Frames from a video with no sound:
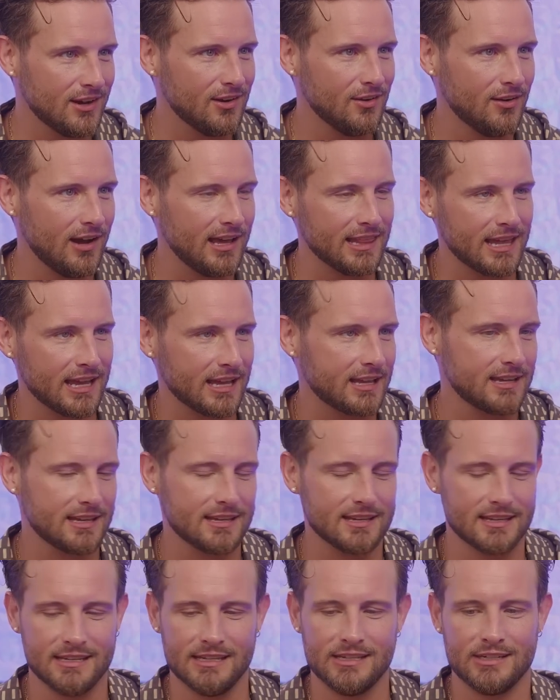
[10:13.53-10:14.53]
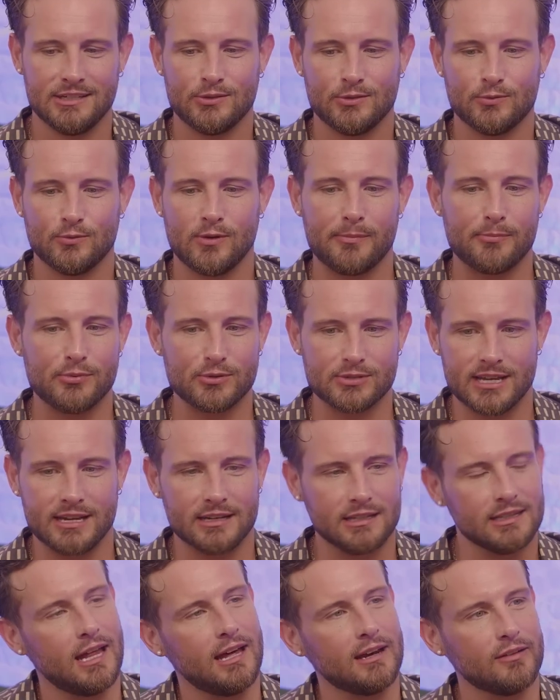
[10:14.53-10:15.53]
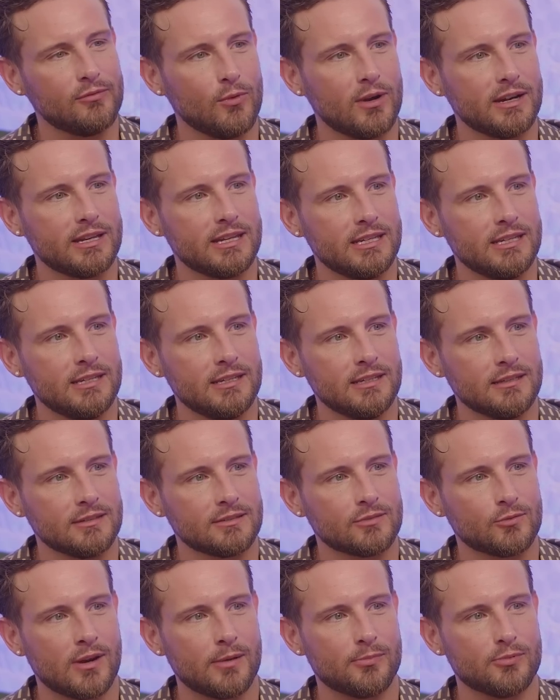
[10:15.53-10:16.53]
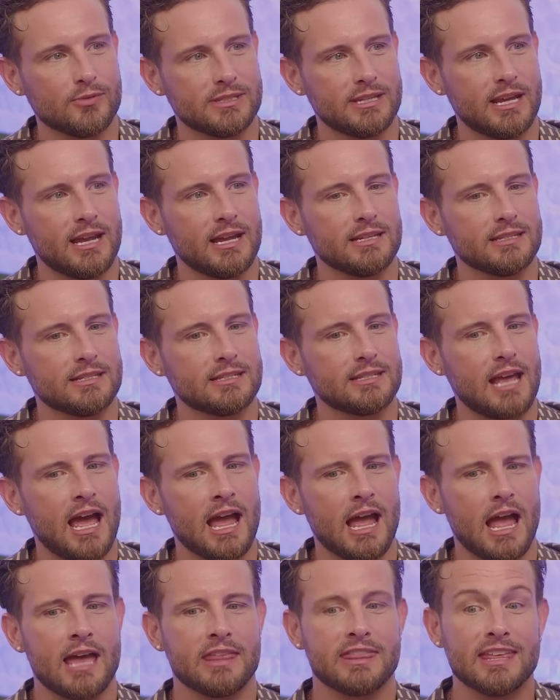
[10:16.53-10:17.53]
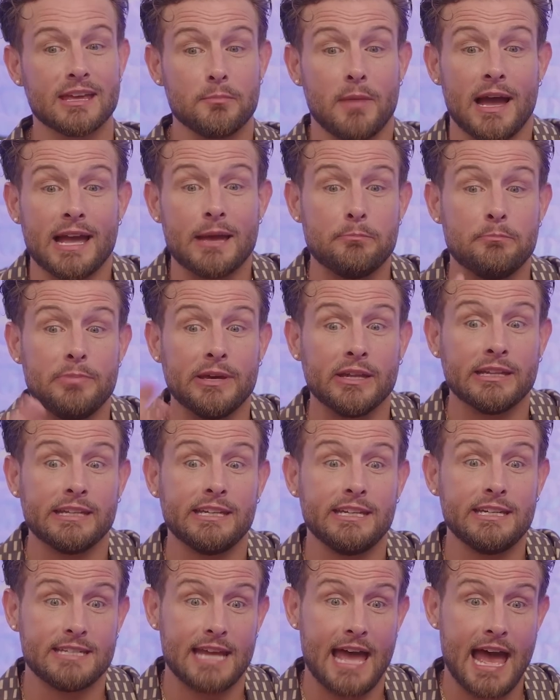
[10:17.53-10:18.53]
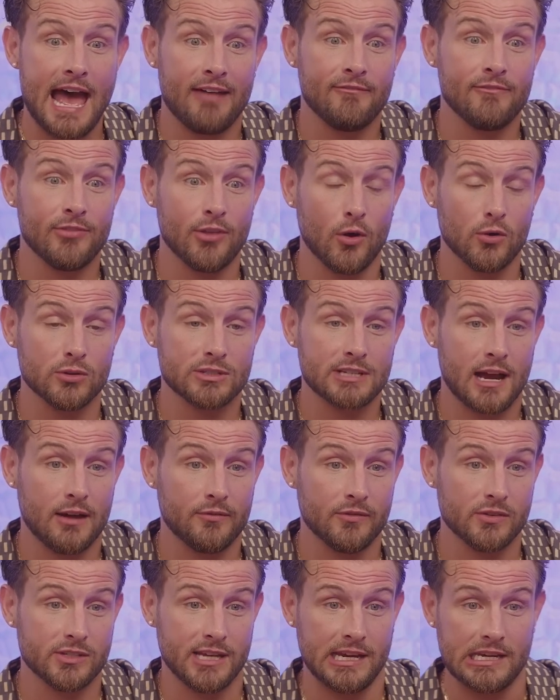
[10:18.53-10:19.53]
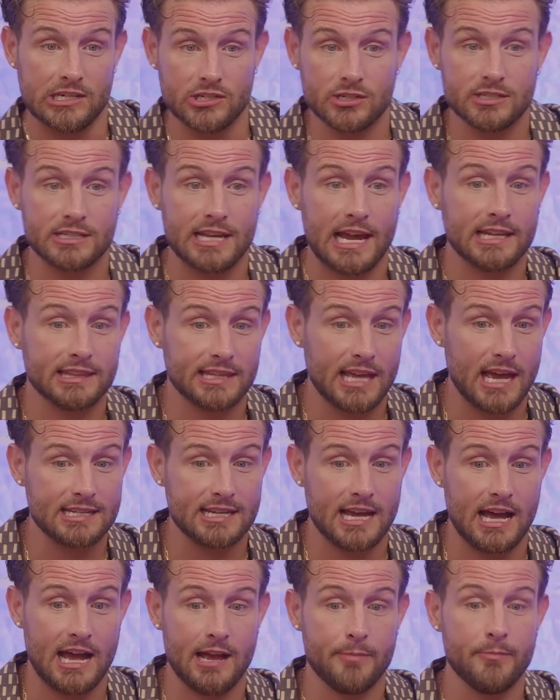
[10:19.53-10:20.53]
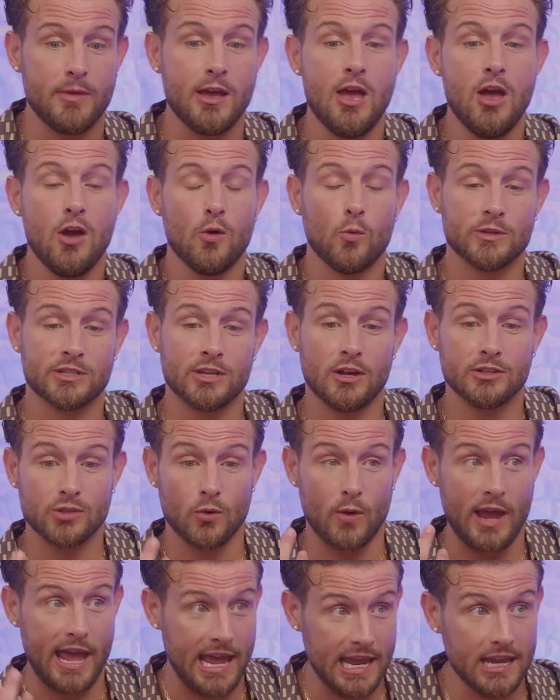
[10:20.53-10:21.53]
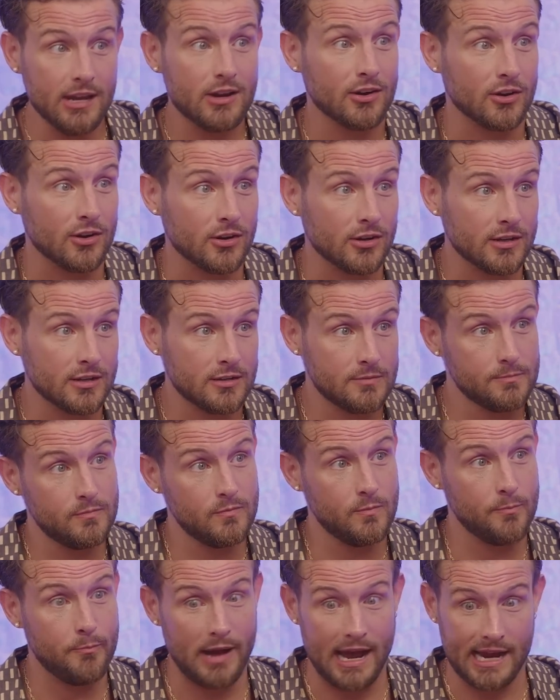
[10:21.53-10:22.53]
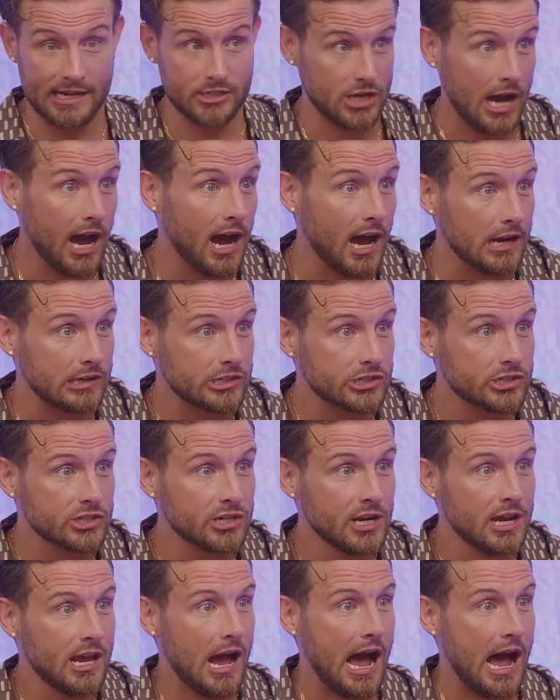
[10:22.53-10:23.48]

I like represent a lot of what he represents. I think my ability to have those conversations at that time was also anchored by Josh.